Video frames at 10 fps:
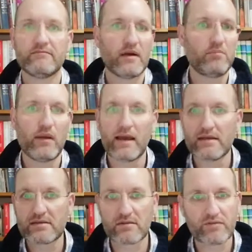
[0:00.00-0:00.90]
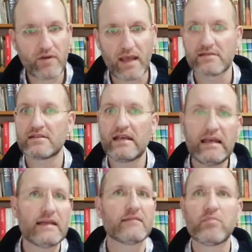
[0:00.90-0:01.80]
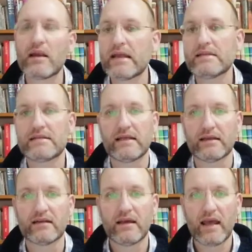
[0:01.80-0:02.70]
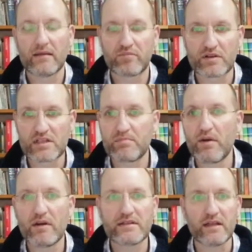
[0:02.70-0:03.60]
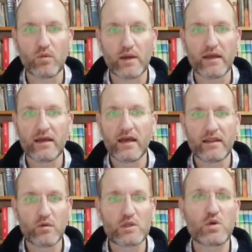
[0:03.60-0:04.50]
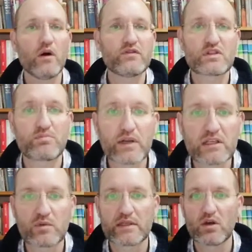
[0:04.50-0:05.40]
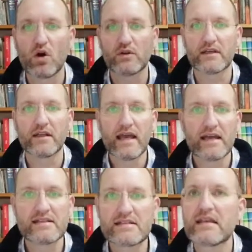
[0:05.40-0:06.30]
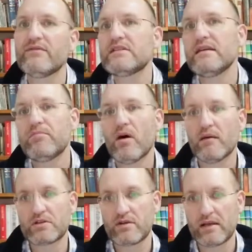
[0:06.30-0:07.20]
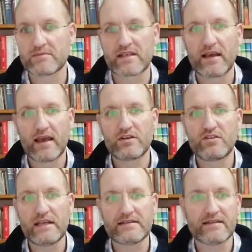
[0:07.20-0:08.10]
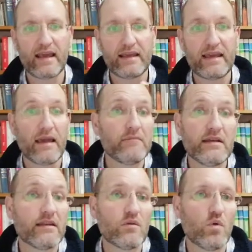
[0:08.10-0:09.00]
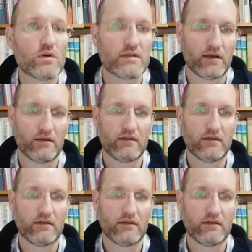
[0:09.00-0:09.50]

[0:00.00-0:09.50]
a place of rest, healing, plenty, and, and prosperity, where there were 12 springs, we're told, and, and 70 palm trees, trees, and they camped near the water.